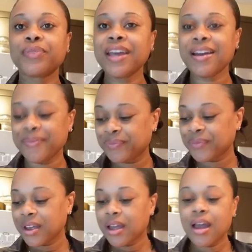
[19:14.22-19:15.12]
yeah.
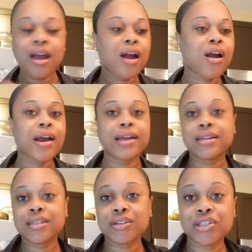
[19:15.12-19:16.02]
All right,
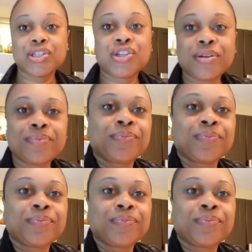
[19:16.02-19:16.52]
let's go to the gym.